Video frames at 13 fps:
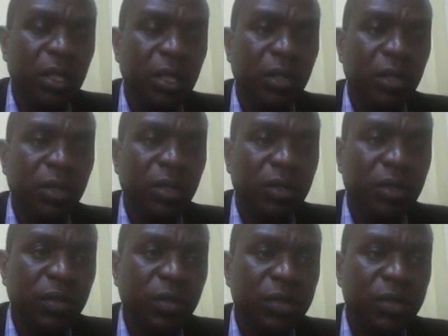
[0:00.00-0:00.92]
your
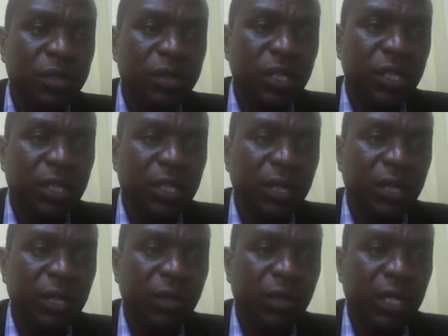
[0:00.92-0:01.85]
students register in your
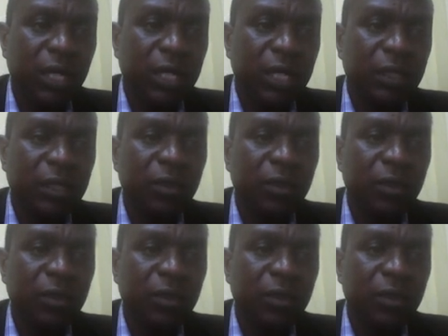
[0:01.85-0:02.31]
class,